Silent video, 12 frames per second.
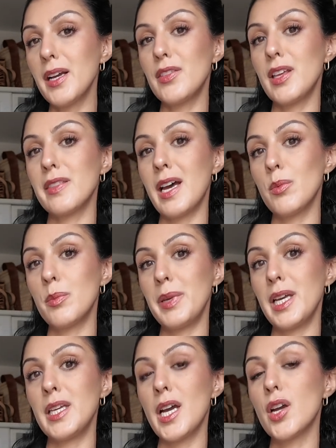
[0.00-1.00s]
I think that would
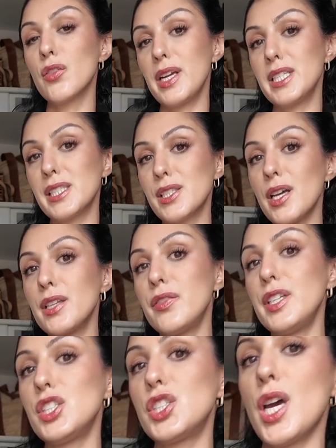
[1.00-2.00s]
be a great design
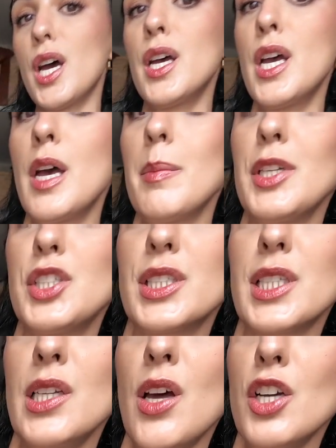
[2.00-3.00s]
feature, but it's just
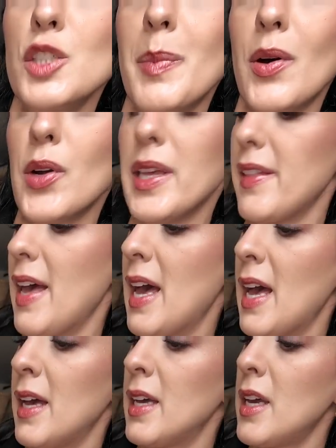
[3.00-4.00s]
a large pocket
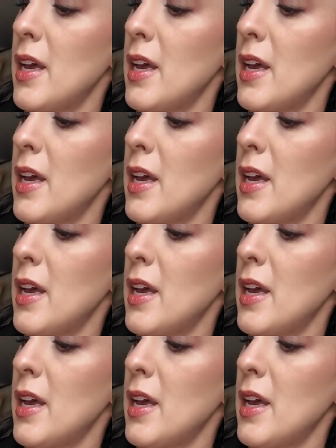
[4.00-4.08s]
there,